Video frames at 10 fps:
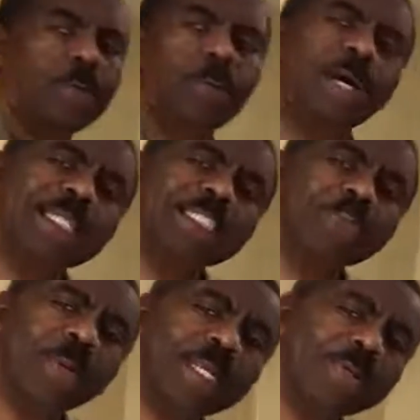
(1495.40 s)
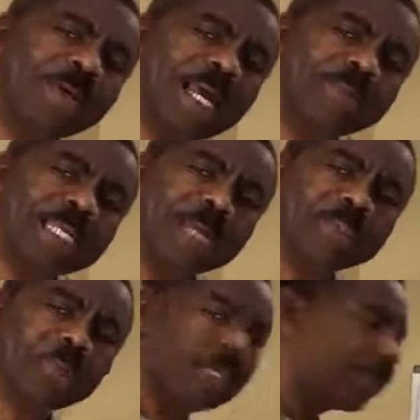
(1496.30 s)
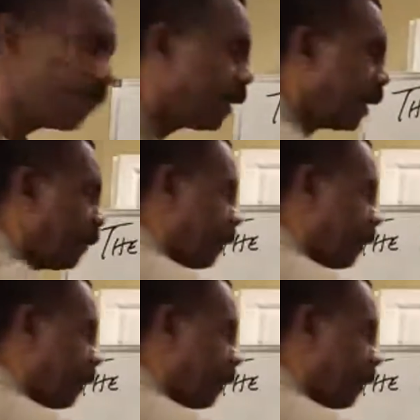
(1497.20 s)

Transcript: What is 25 times 25?